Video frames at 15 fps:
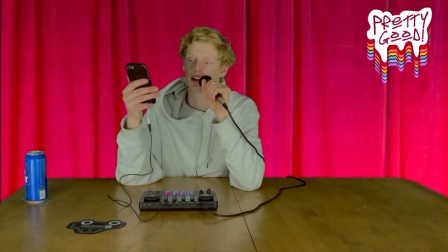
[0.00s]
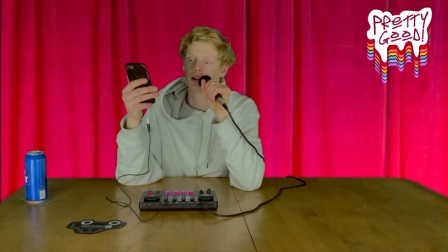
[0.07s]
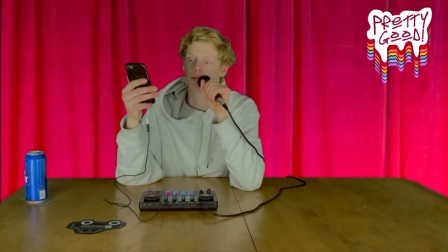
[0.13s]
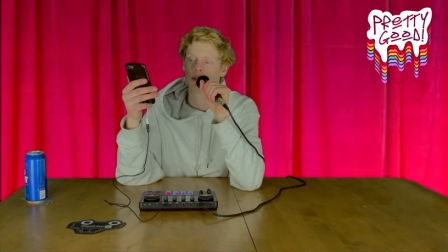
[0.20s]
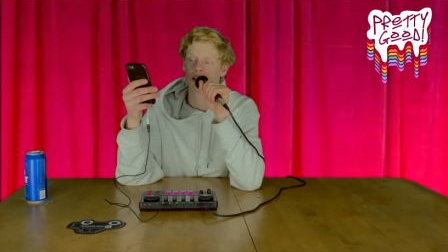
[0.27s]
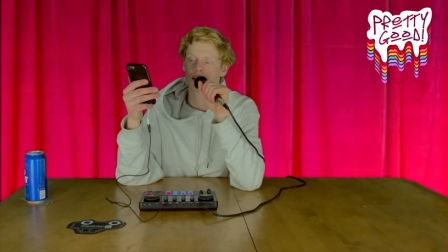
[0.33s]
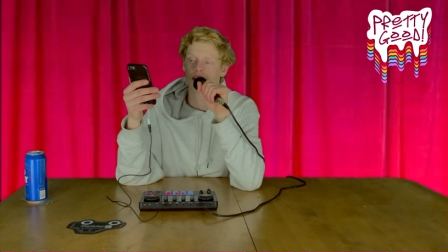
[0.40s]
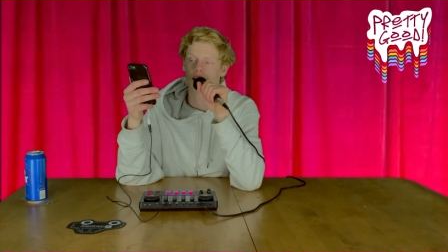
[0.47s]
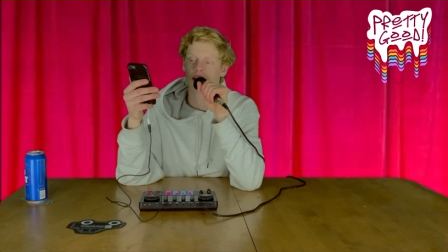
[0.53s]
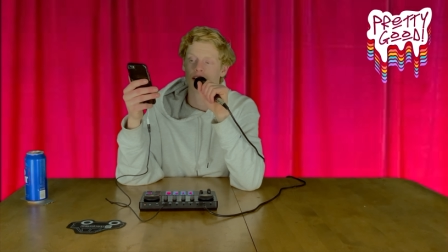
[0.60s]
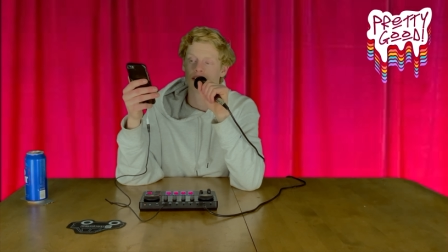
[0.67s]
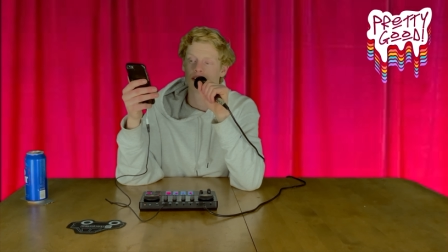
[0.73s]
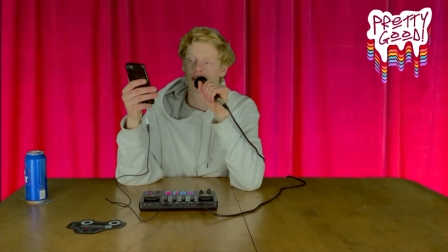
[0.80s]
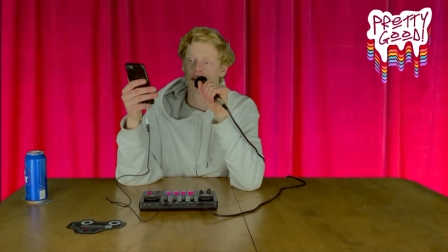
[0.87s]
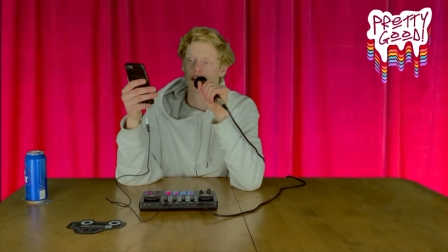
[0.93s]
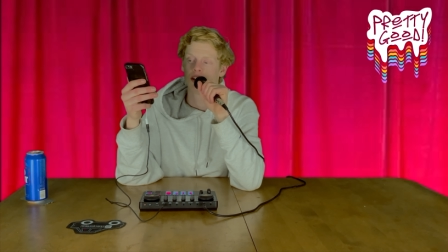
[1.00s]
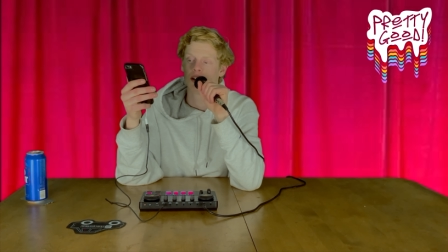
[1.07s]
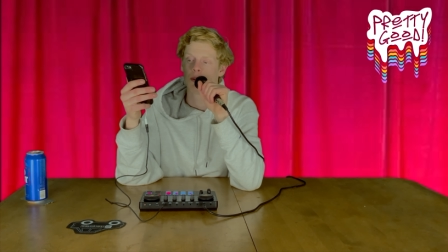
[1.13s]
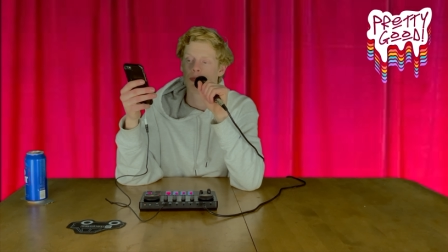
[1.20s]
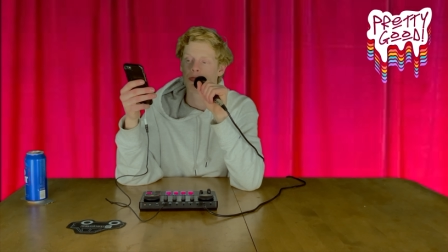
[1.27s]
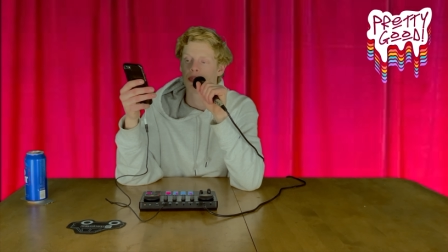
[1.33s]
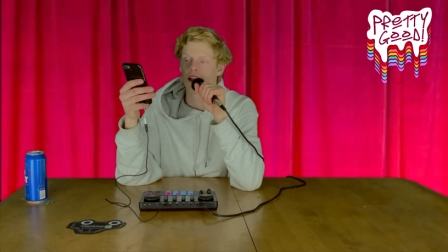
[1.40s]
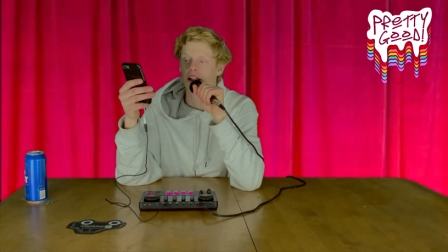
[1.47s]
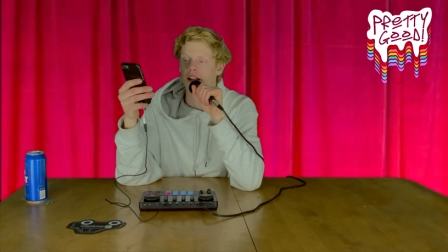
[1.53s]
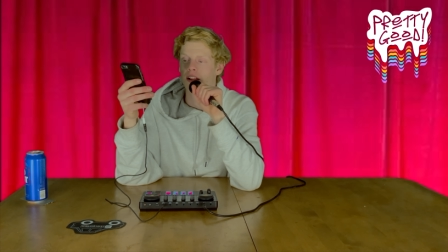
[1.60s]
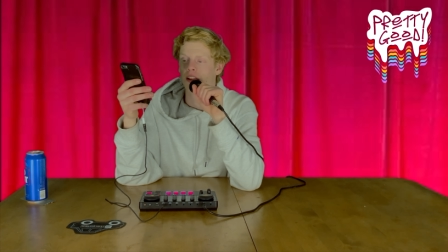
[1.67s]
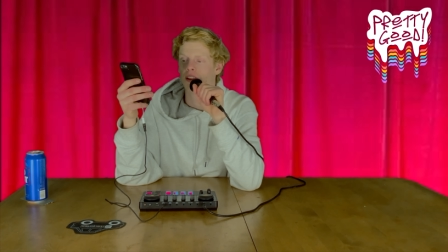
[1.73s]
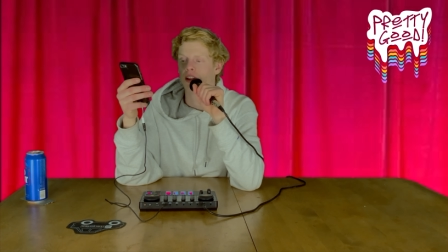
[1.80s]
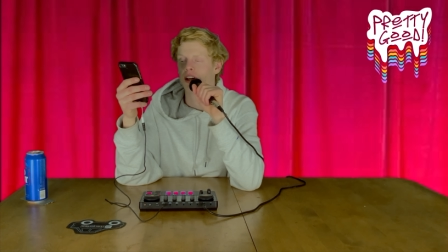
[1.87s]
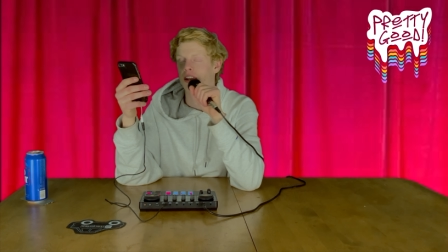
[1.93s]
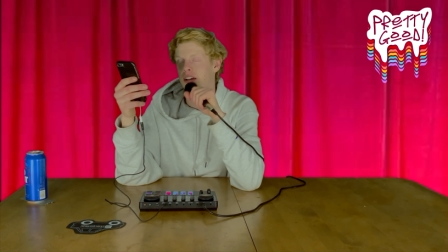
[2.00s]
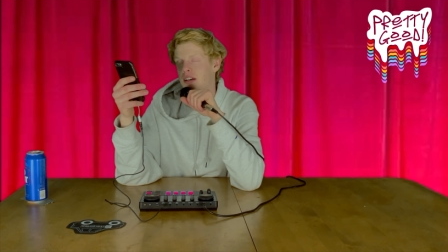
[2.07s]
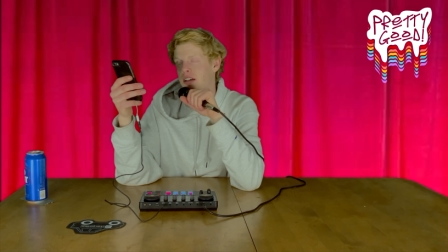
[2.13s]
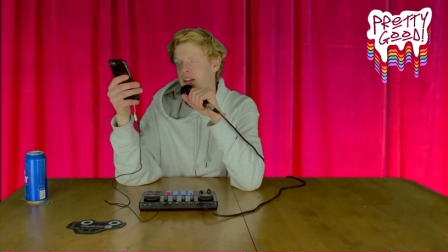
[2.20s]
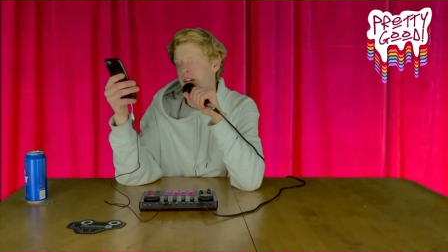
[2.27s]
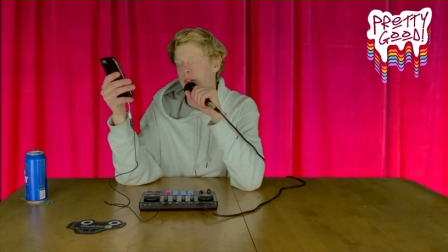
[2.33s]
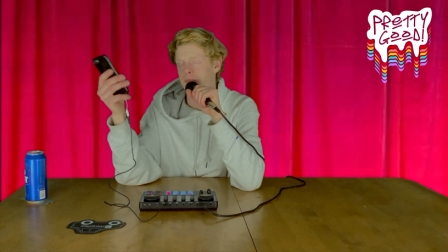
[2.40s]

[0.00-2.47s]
I'm going to guess that,